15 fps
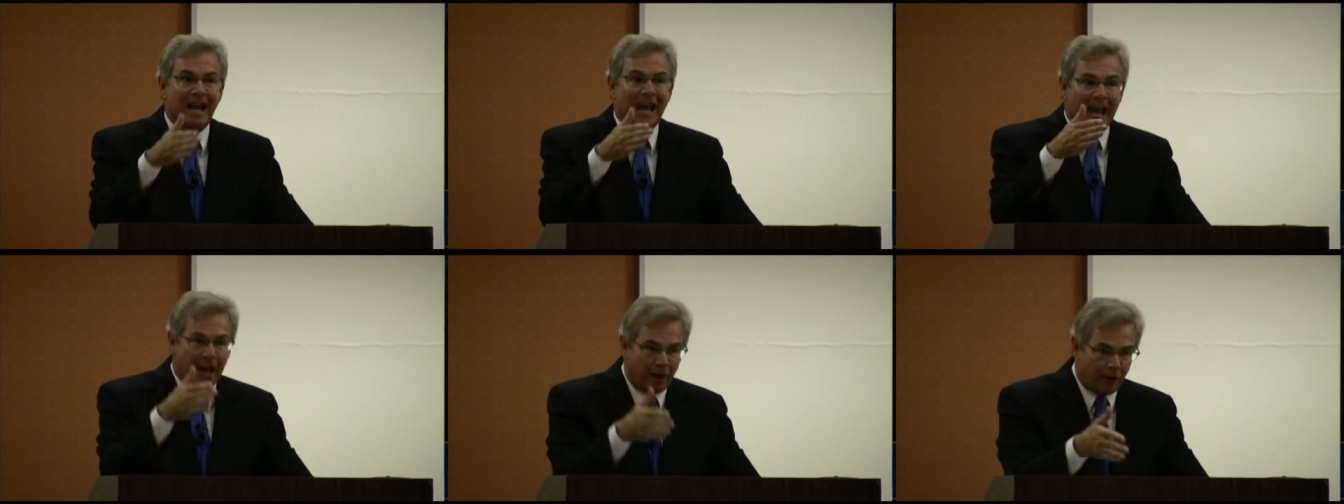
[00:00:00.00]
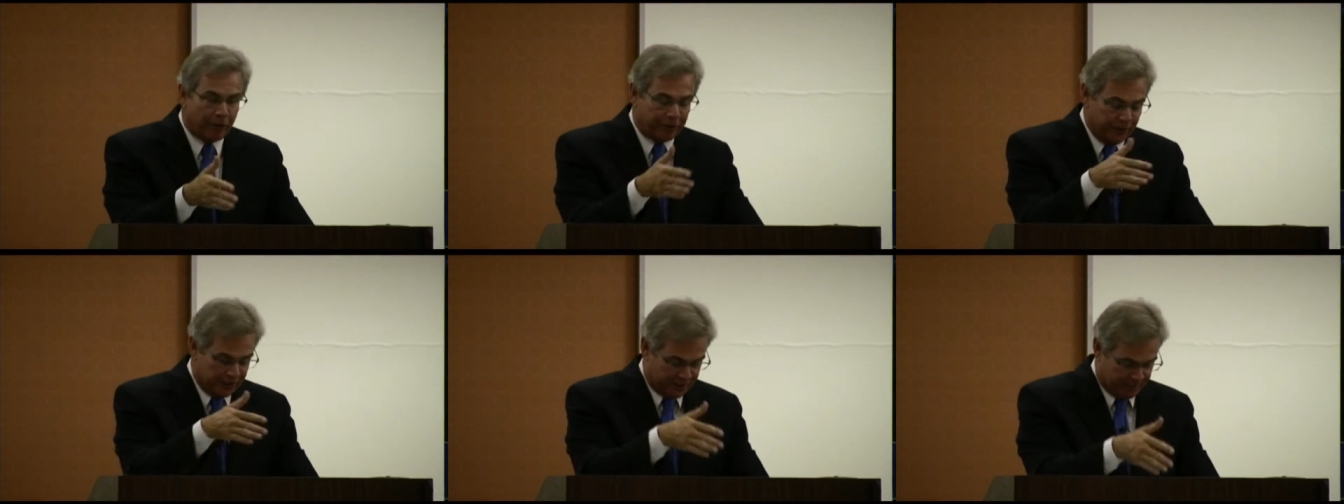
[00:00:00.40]

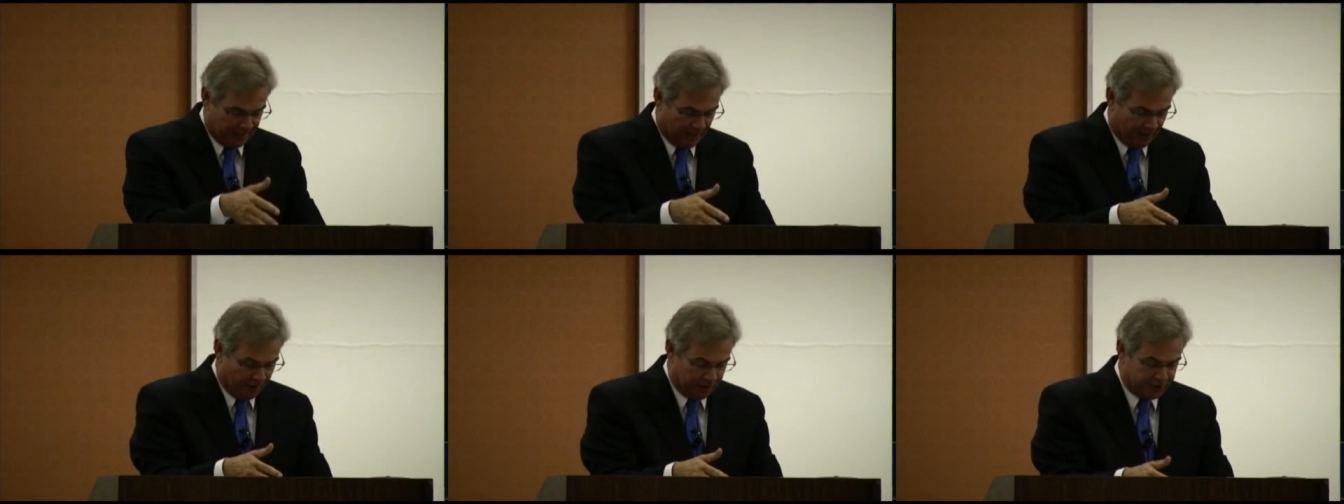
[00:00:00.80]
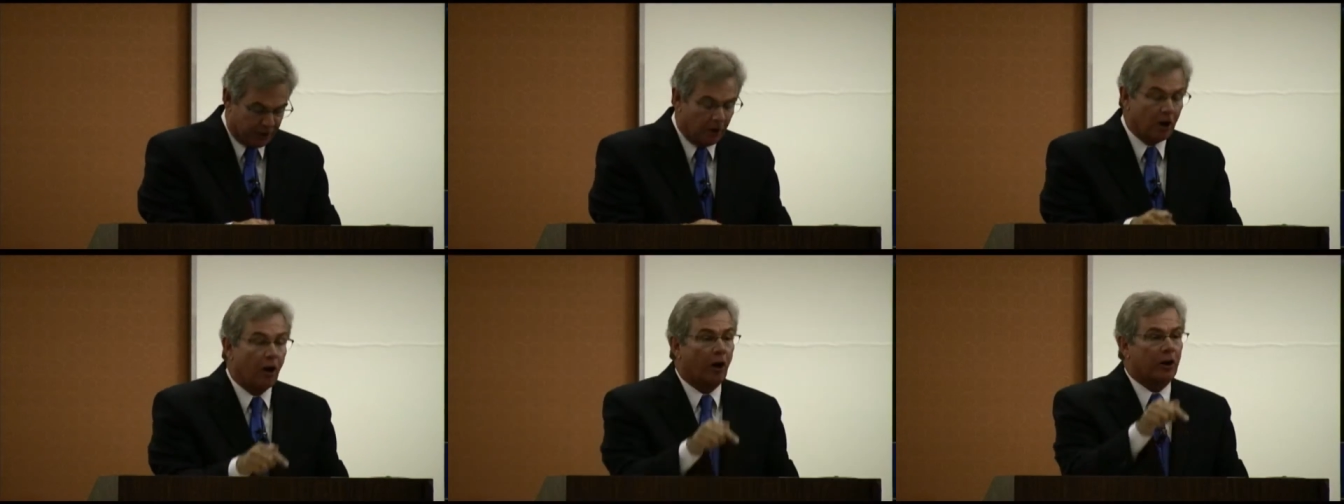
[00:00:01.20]
Healthy cells
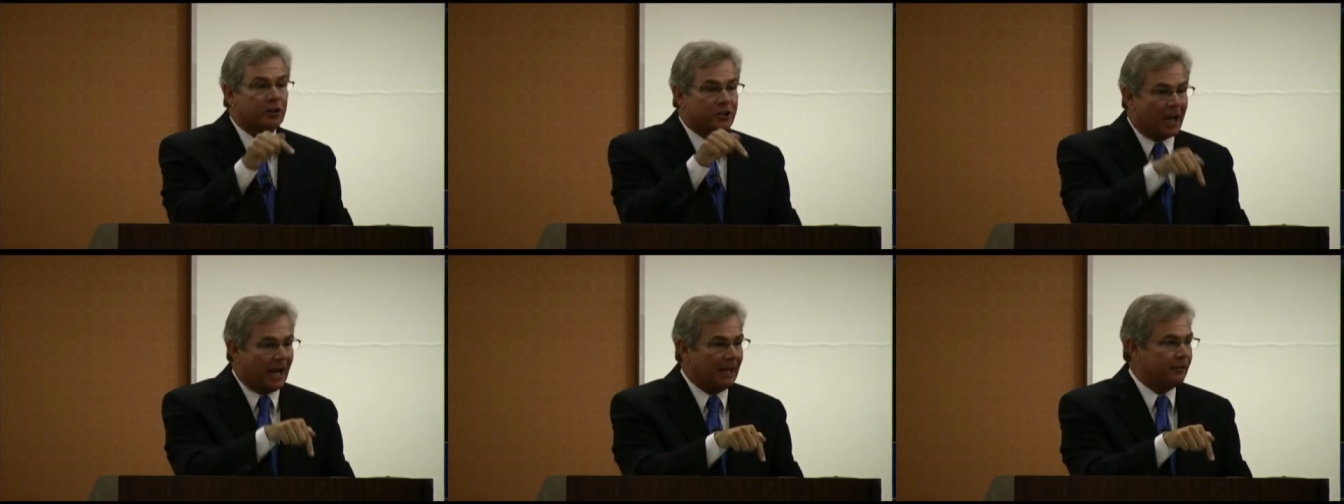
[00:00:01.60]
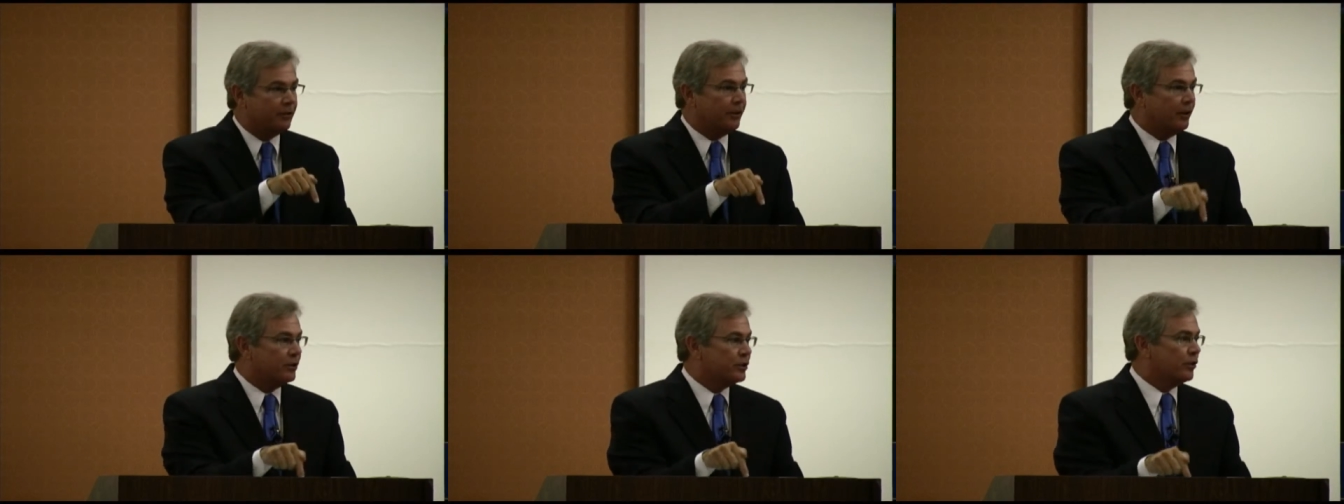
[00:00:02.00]
are tied to
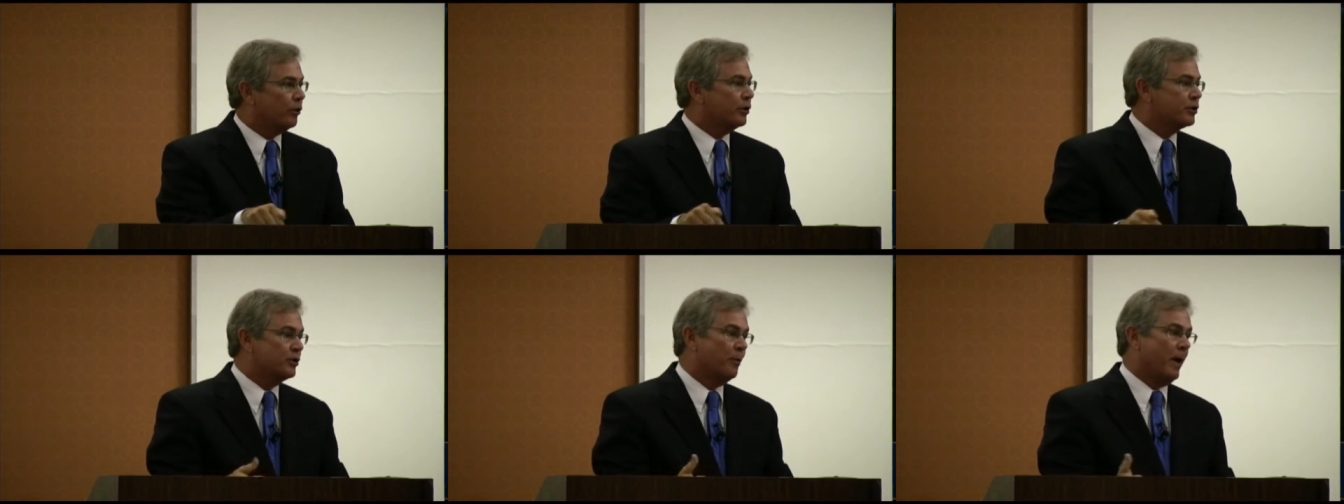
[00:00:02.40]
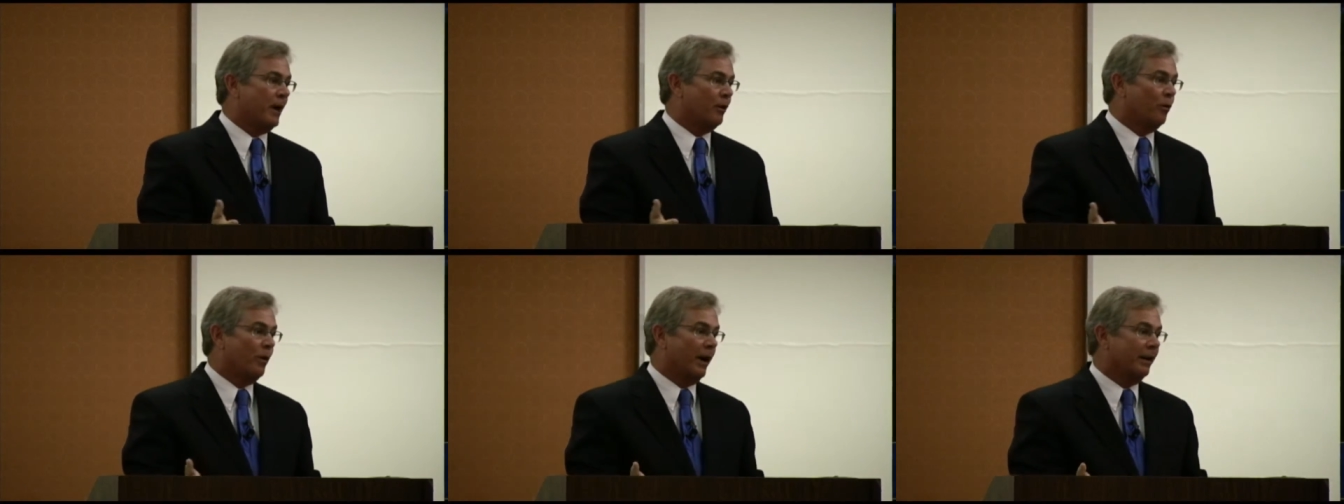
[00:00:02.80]
their source no
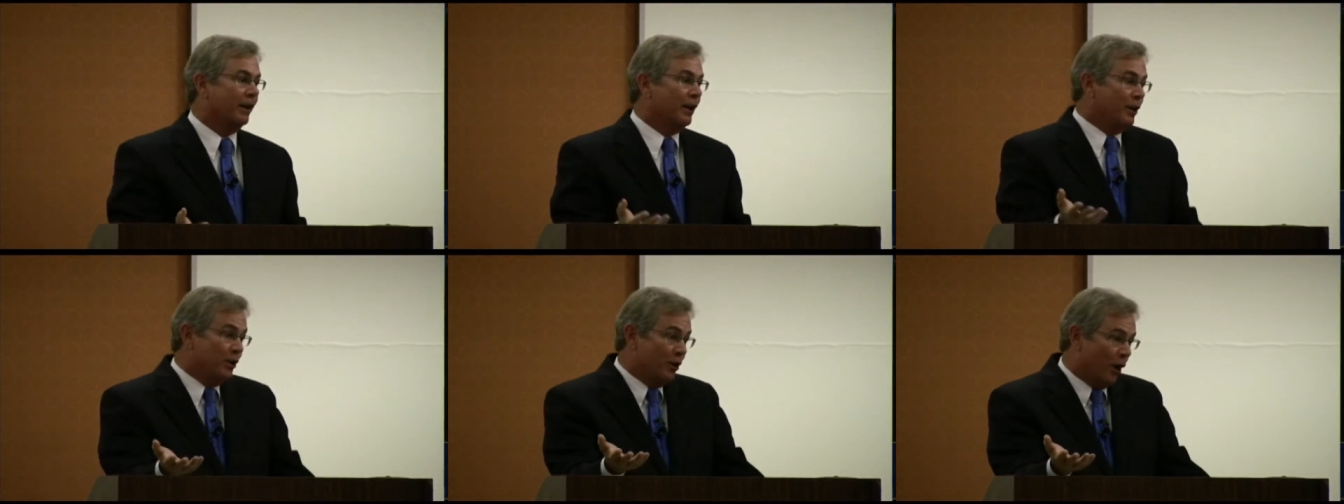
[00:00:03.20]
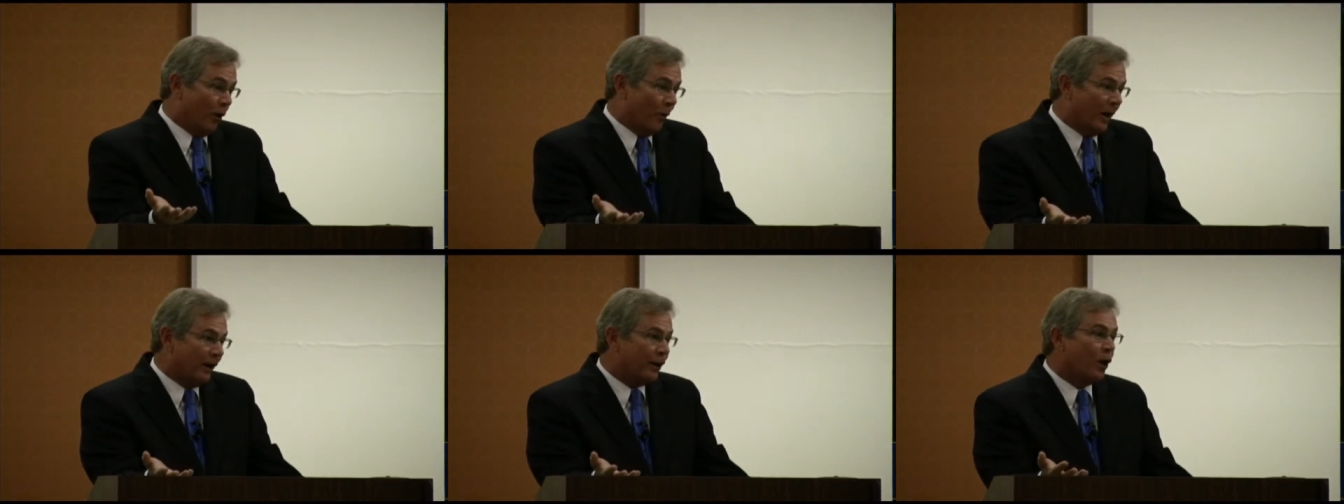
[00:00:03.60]
matter what. You know
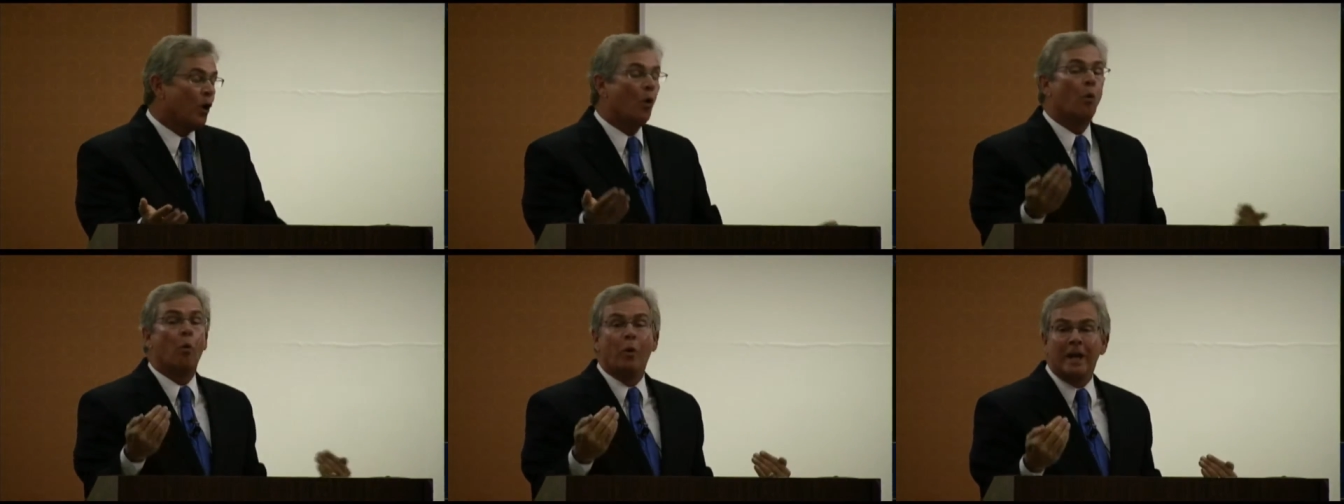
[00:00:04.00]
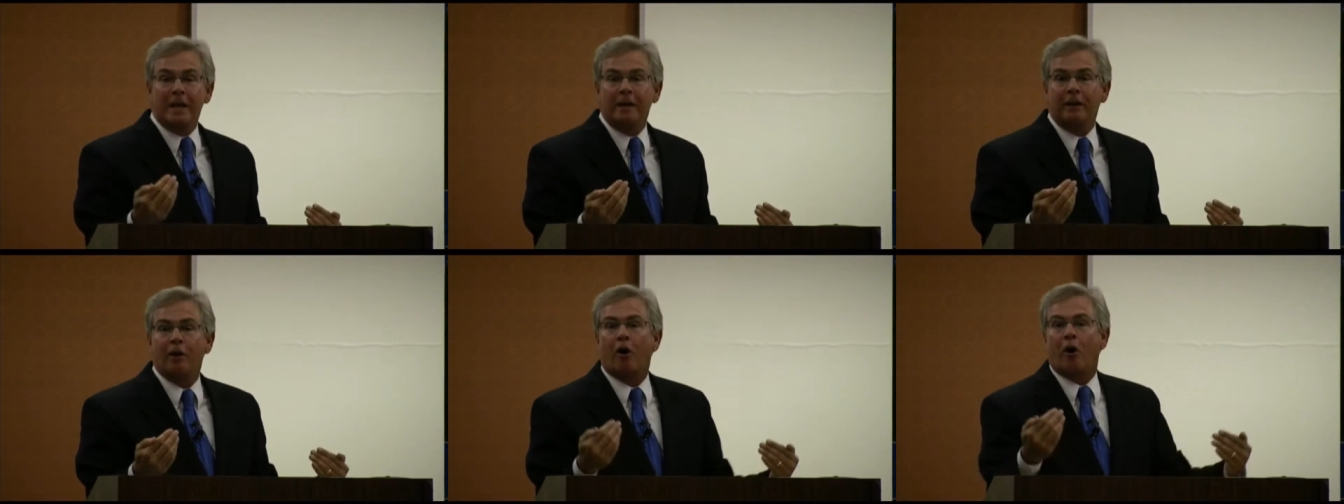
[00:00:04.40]
what?
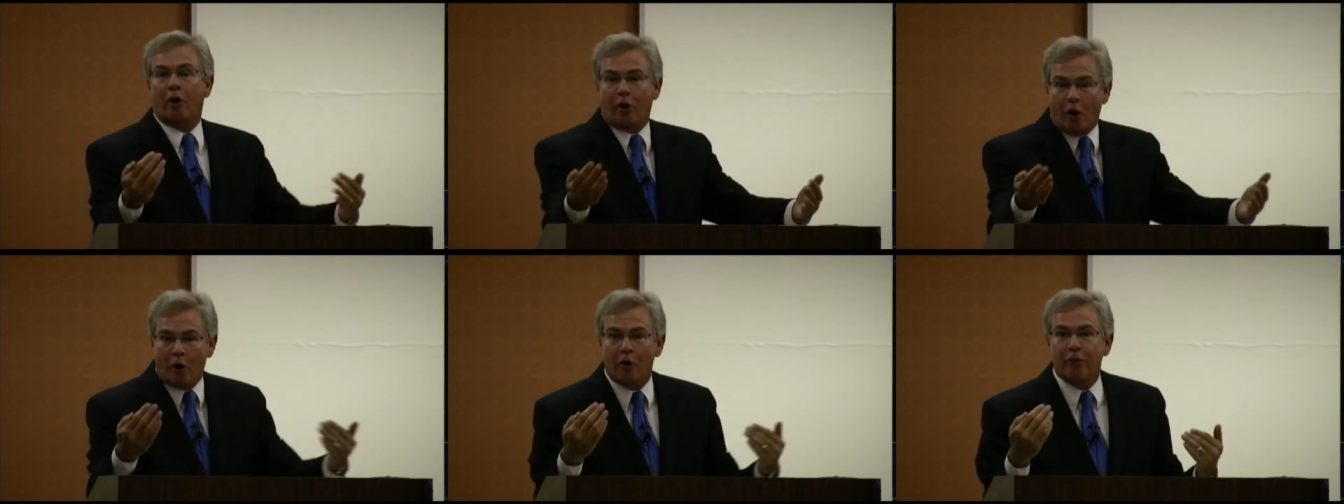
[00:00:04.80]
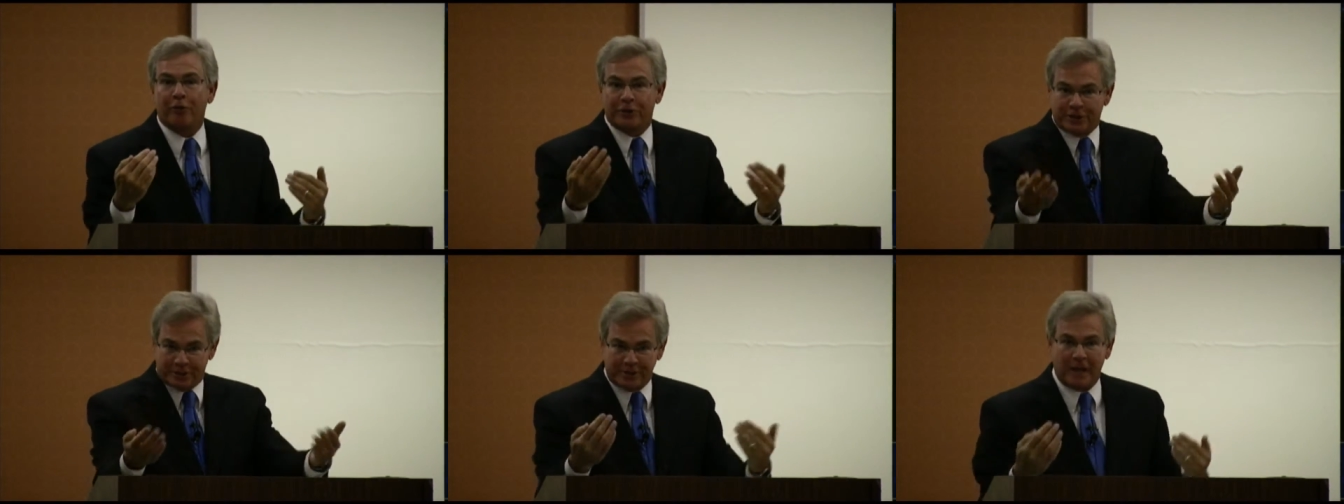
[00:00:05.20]
We are all
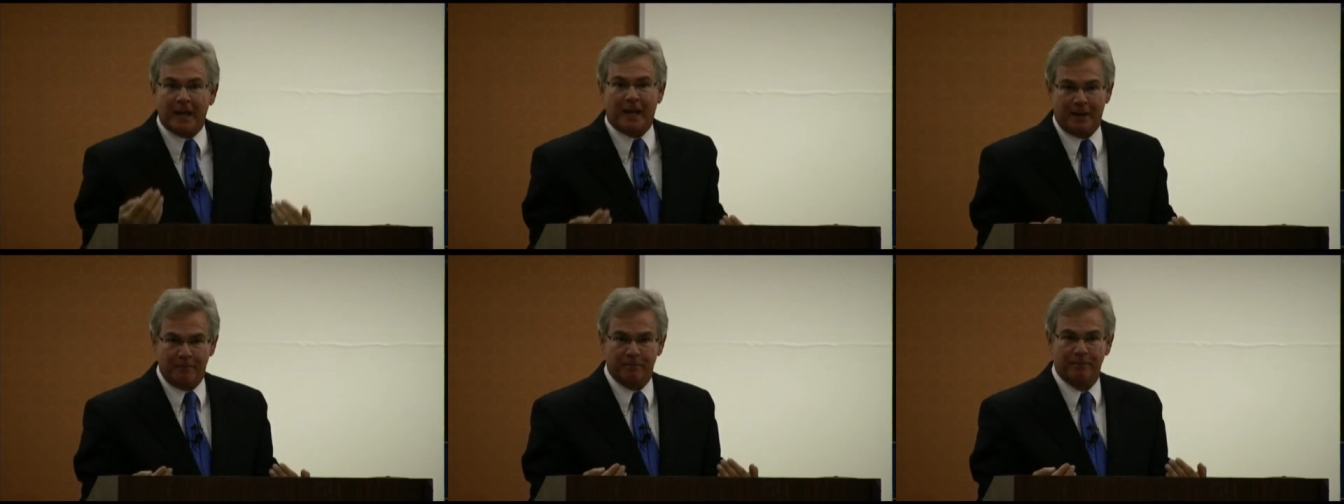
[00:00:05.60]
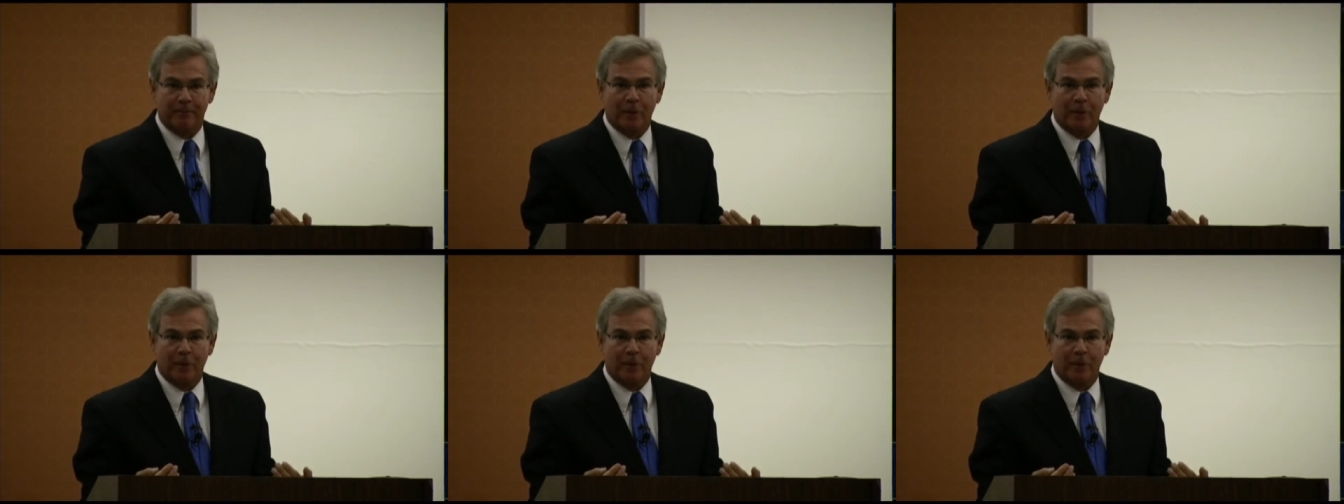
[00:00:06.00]
the same.